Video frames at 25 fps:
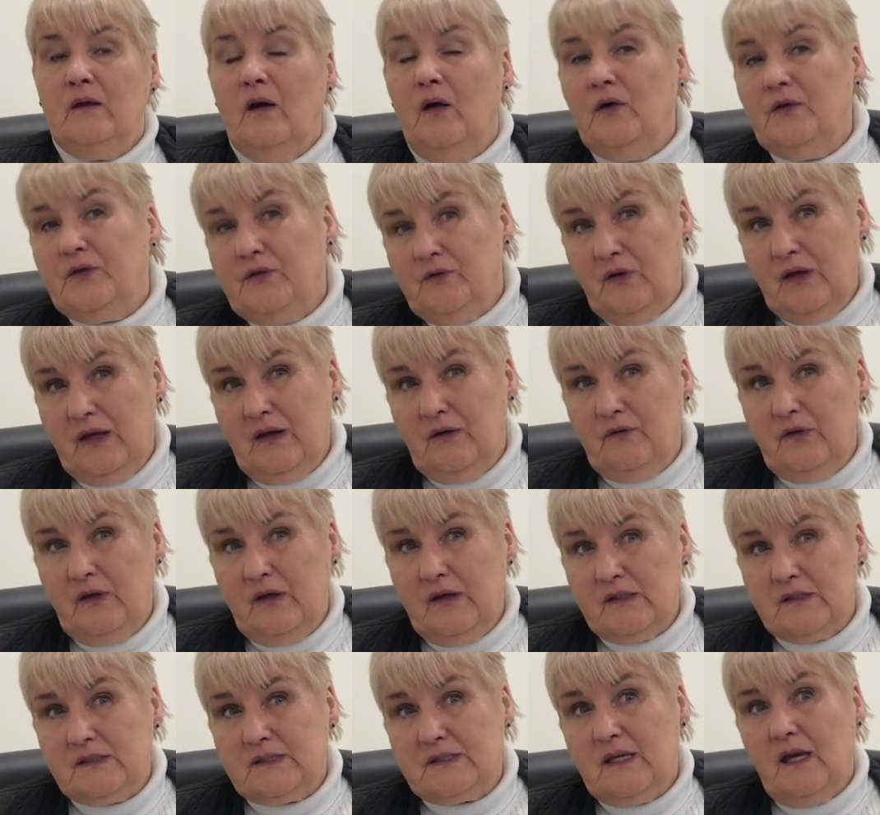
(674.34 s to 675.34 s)
Other
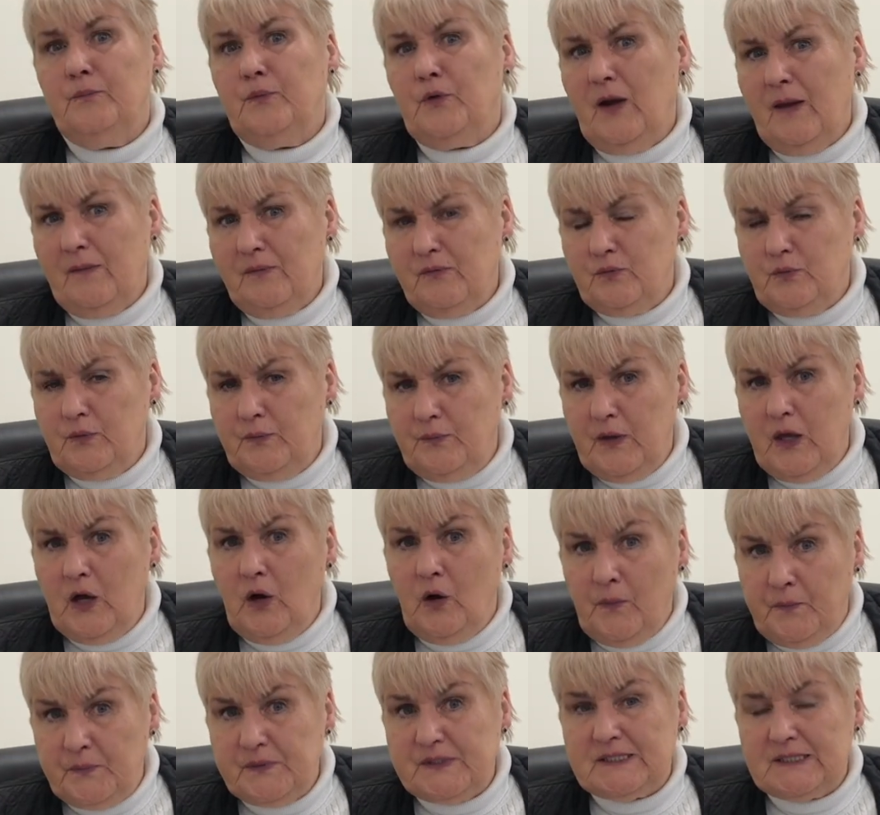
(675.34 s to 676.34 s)
areas perhaps would be
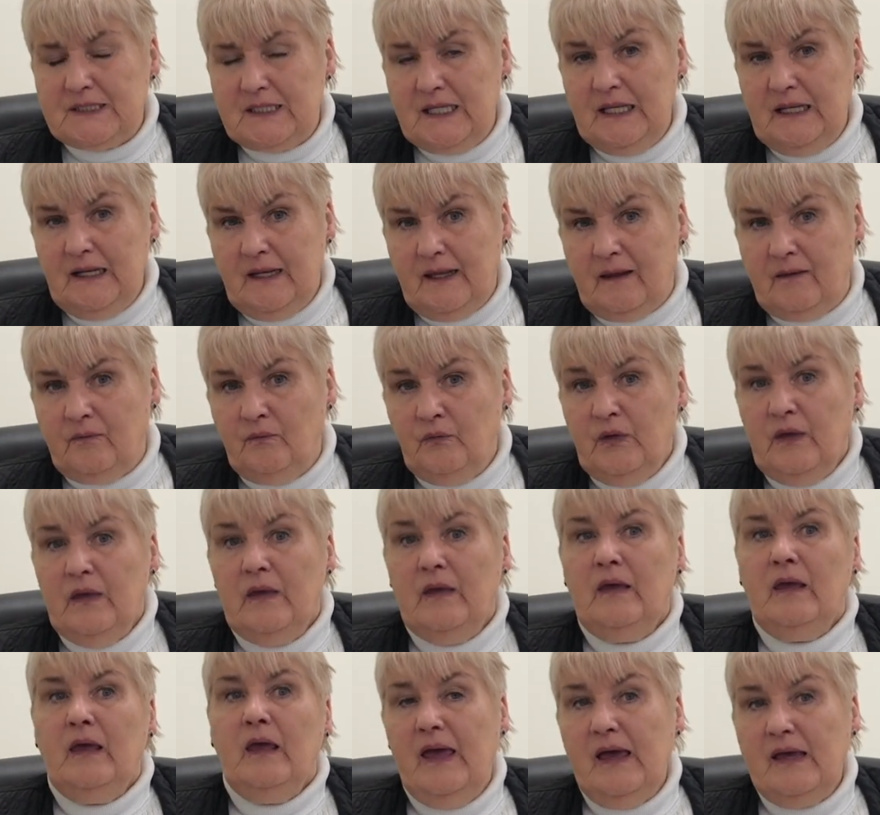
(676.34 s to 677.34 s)
upskilling,
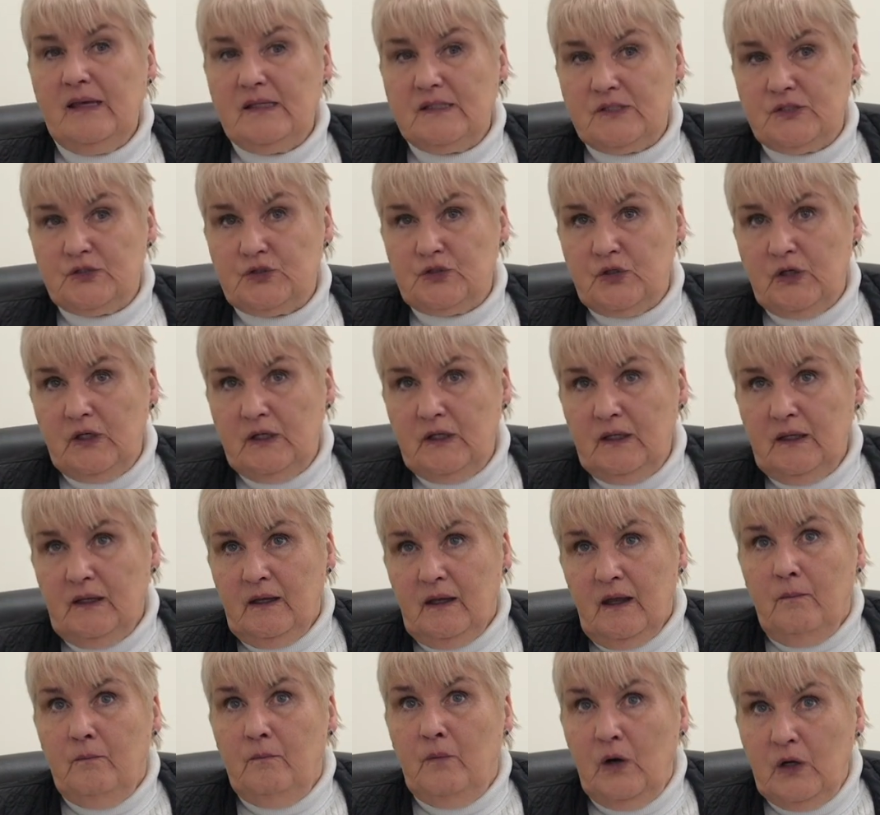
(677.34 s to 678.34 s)

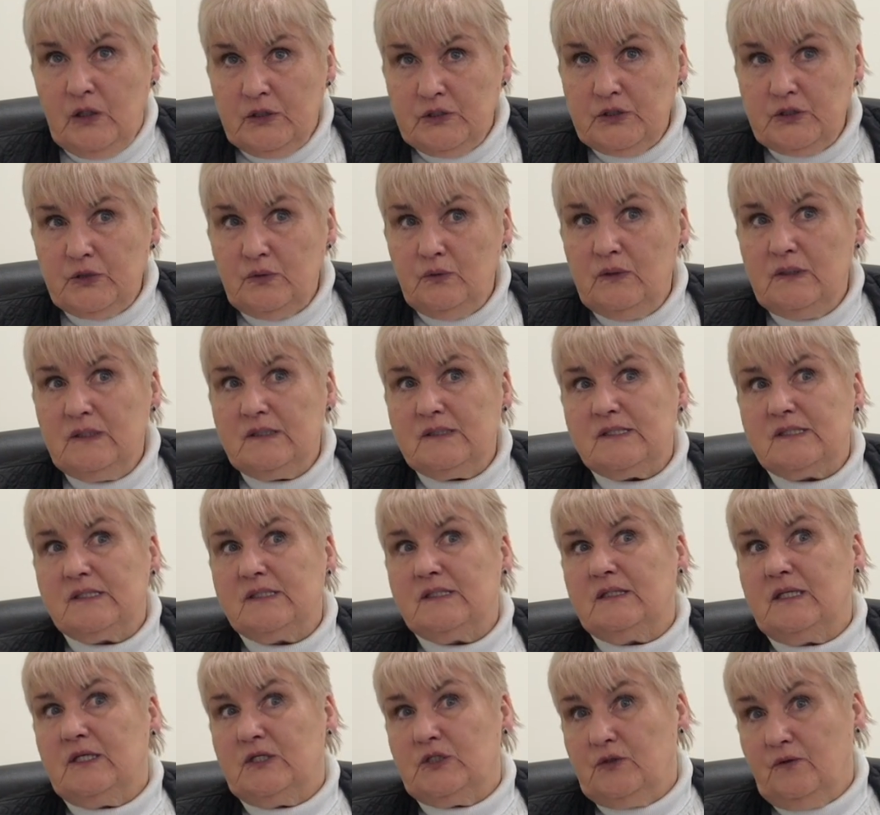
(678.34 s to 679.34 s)
extra
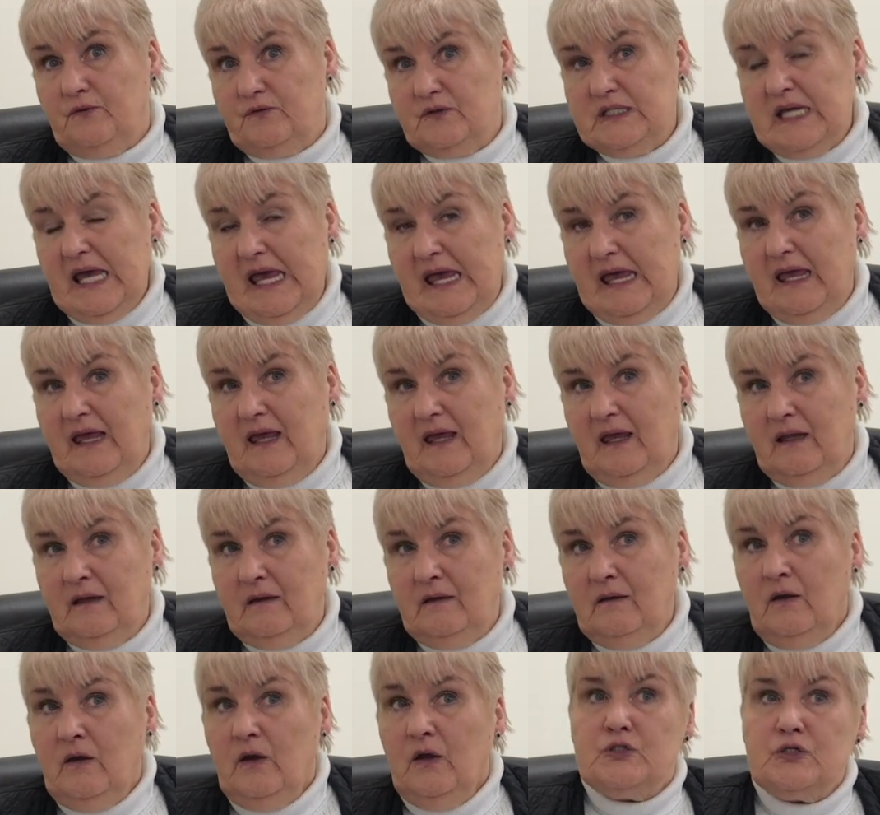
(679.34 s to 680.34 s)
modules that you've
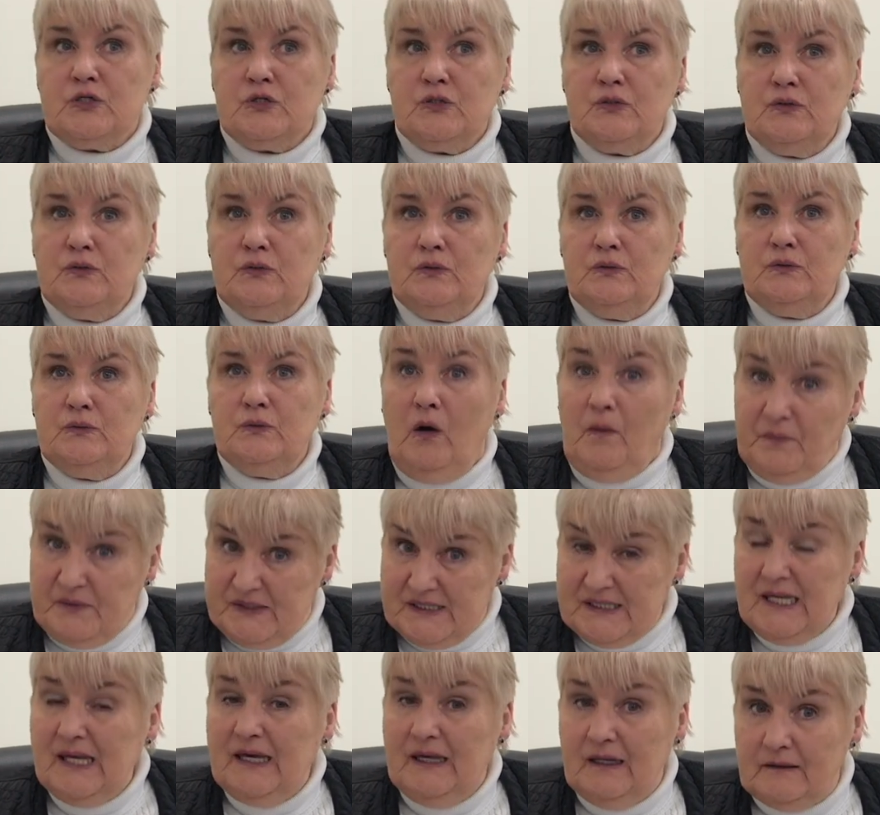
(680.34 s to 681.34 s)
taken to
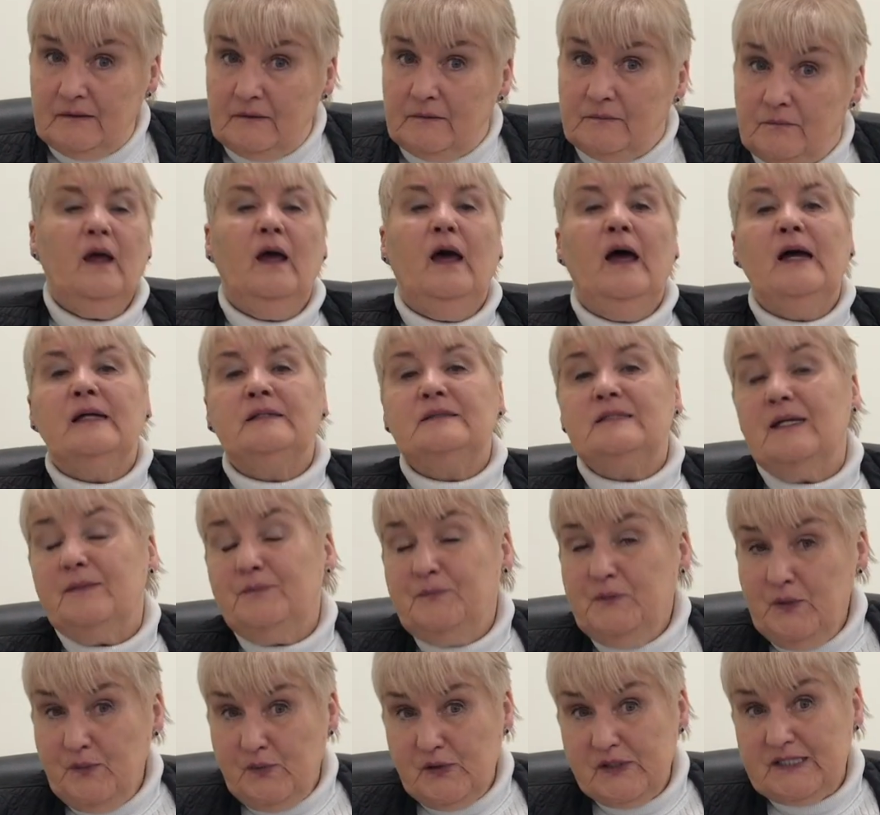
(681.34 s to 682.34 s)
upskill.
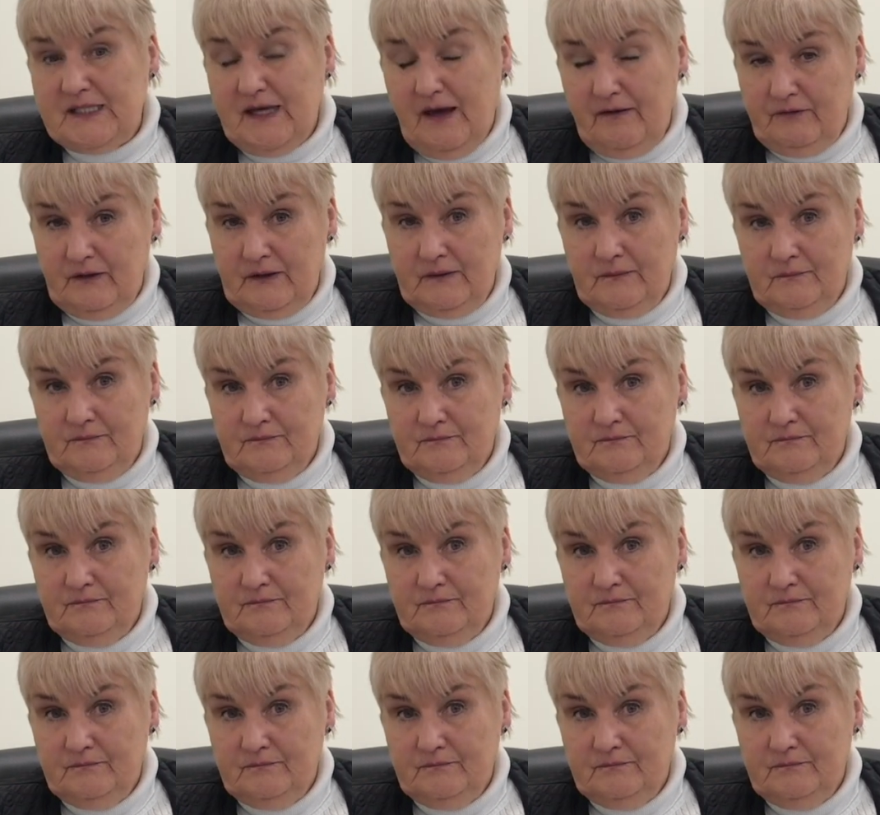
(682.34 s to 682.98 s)
Tip number seven